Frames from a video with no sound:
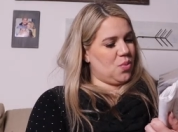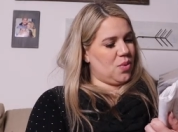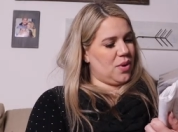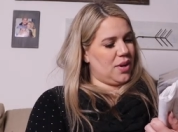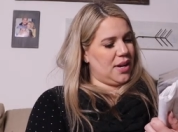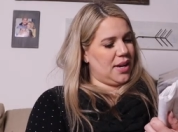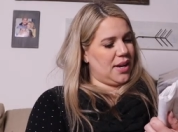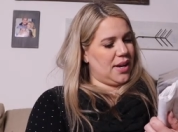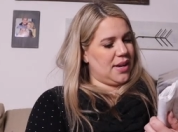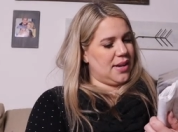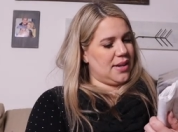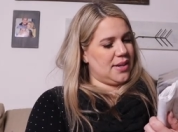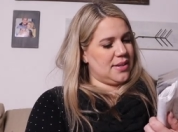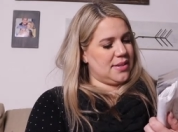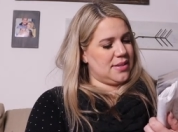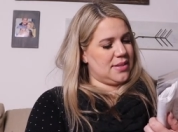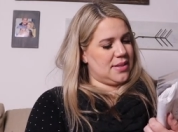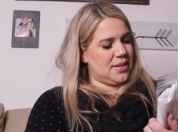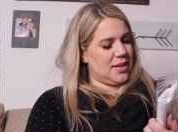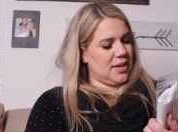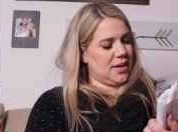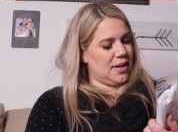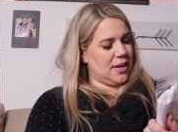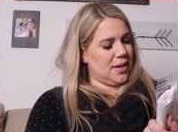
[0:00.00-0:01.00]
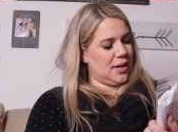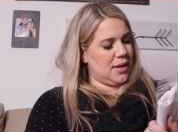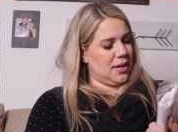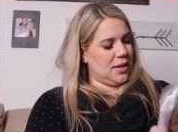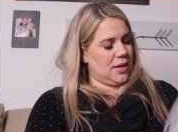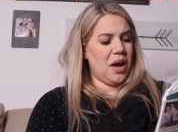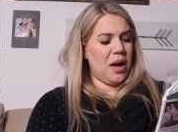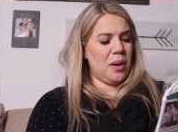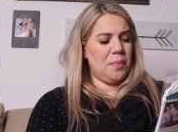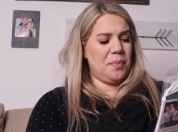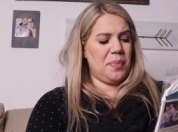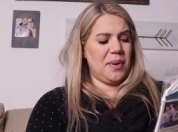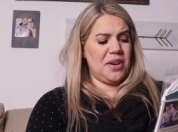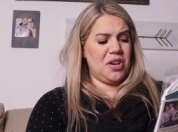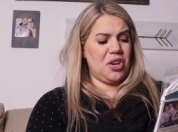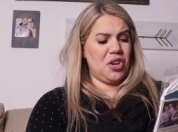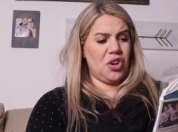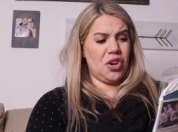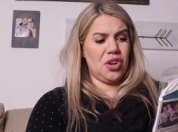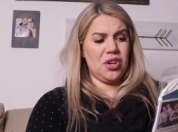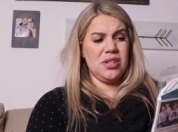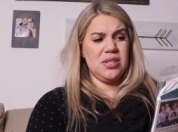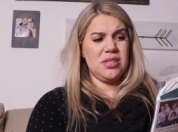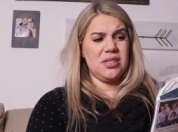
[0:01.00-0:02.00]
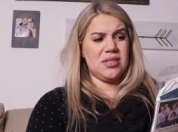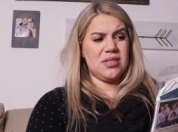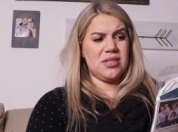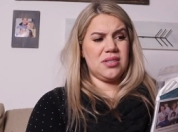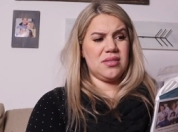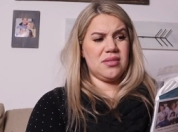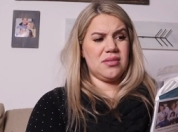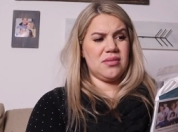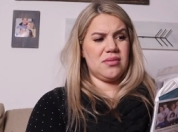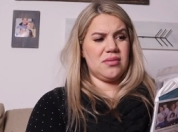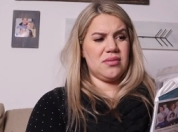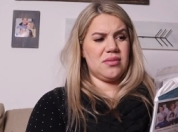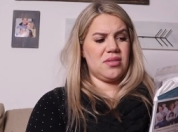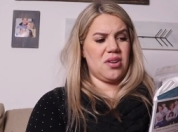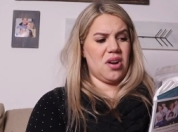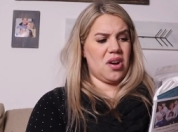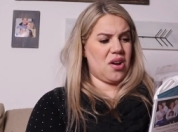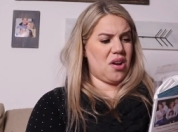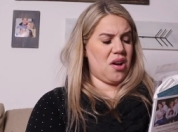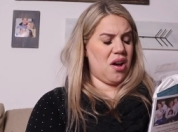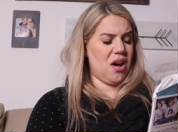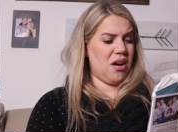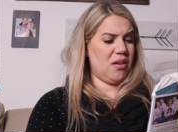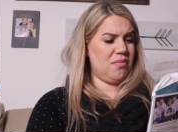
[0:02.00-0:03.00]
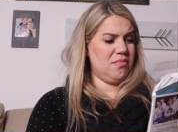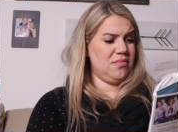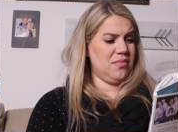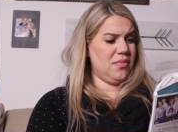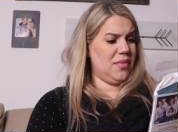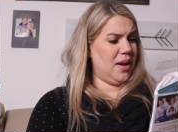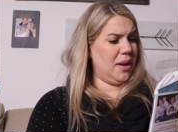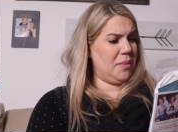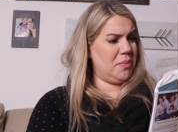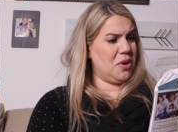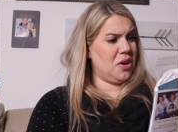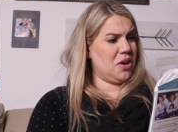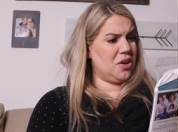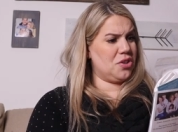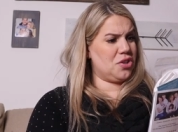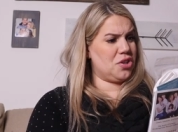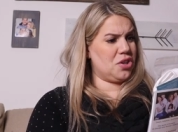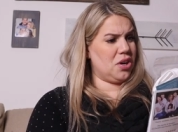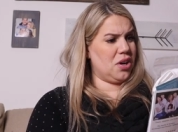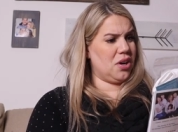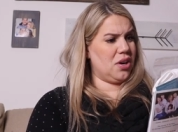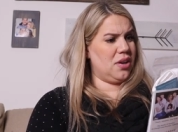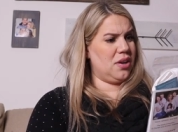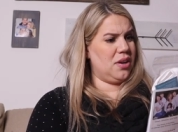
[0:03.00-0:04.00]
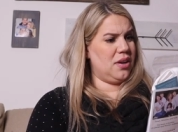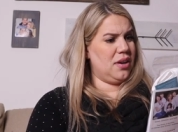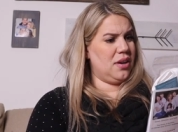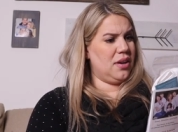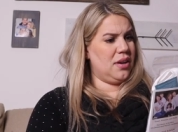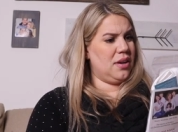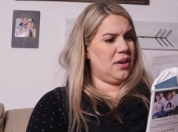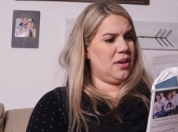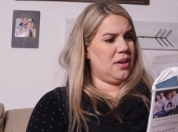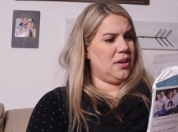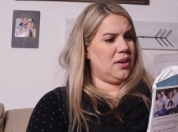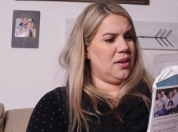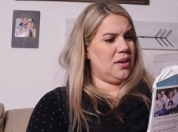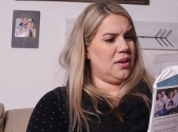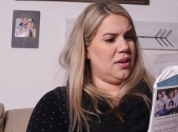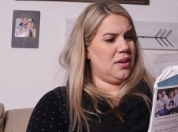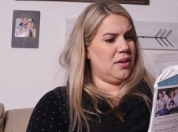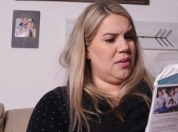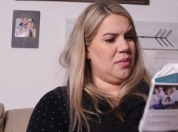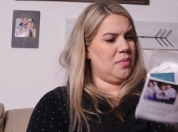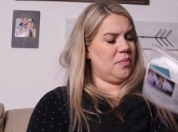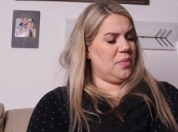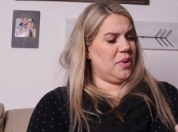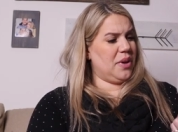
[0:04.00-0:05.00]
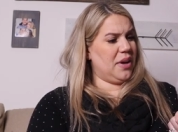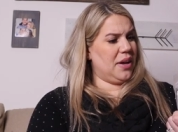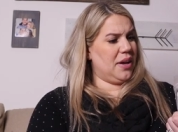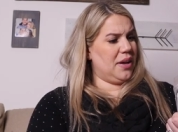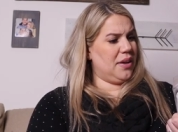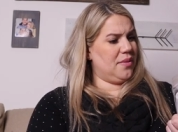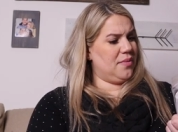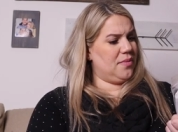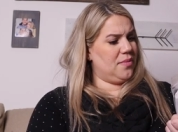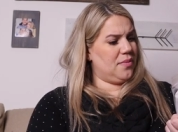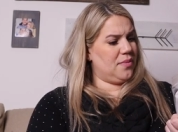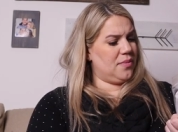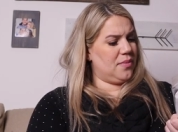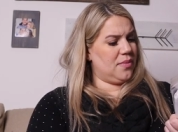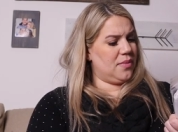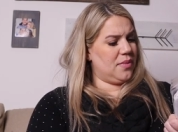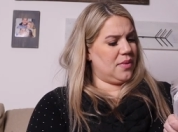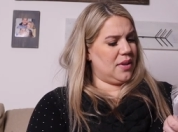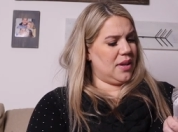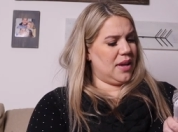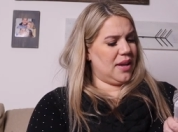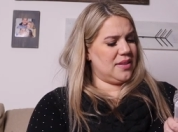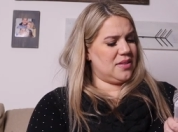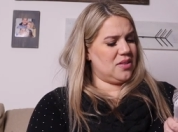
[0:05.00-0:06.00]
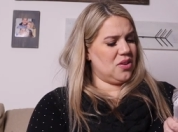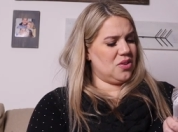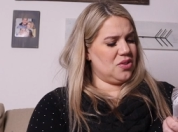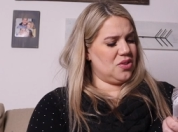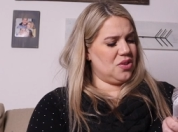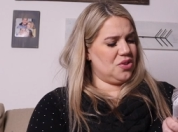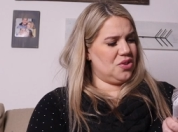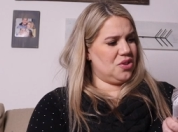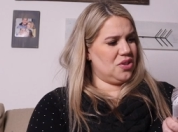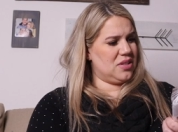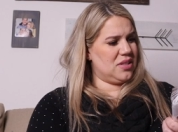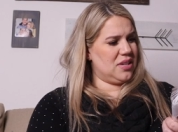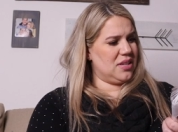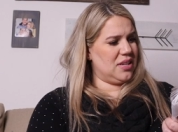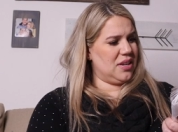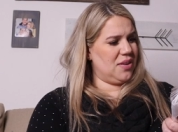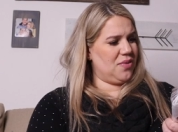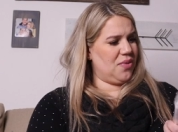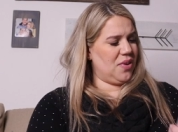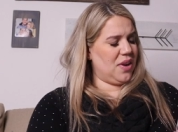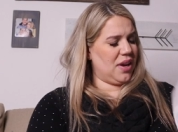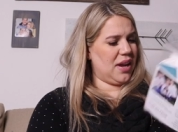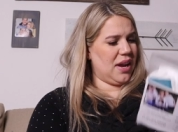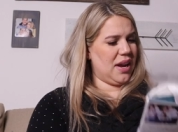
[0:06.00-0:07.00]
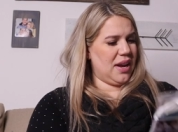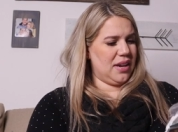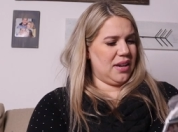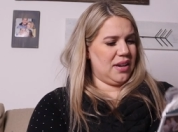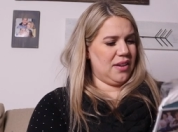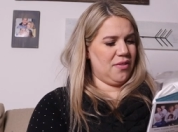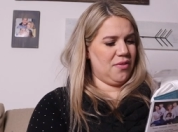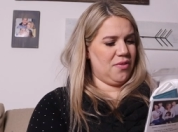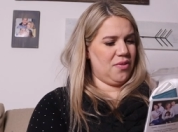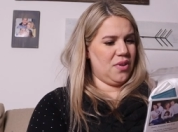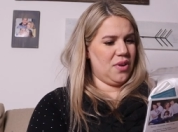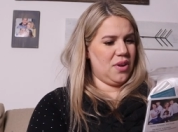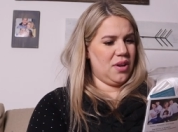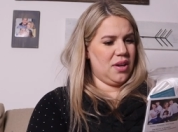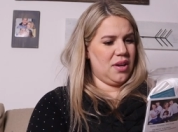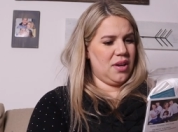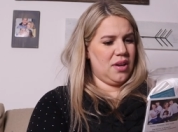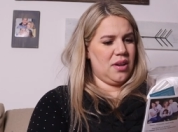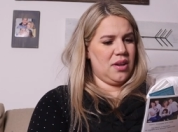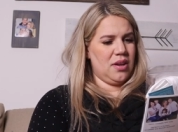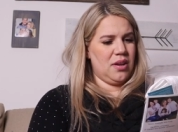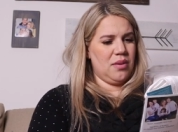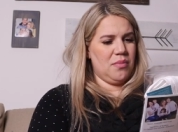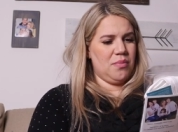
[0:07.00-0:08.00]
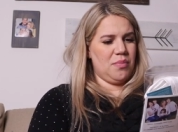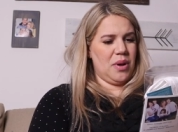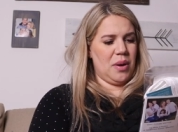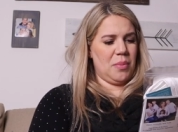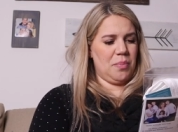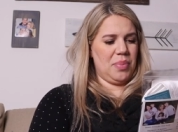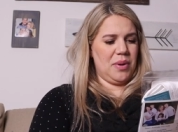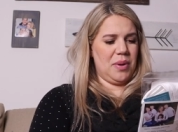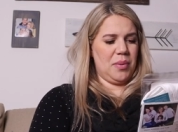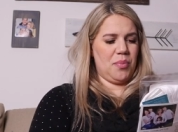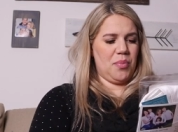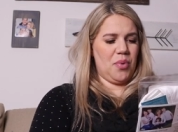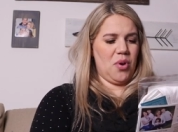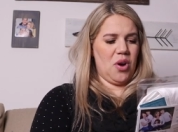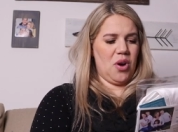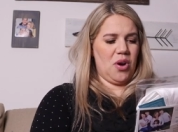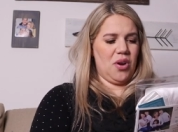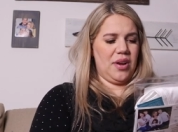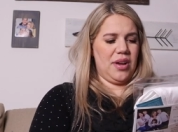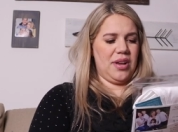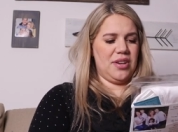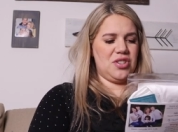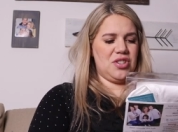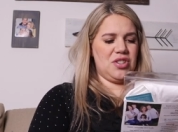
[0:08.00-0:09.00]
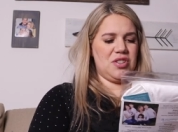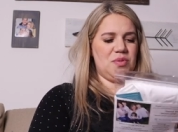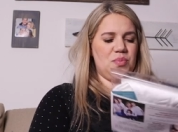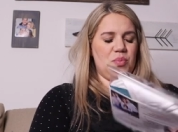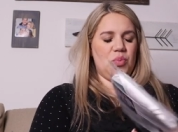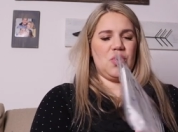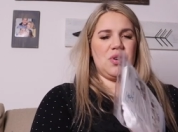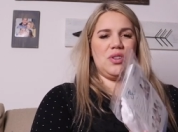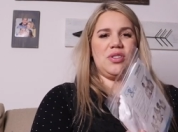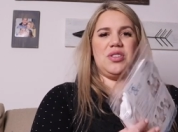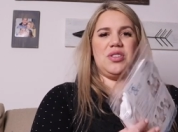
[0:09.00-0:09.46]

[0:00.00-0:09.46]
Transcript: one is the pumpandnurse.com. I'm not sure, but it's also just a different kind of pumping bra. It's just more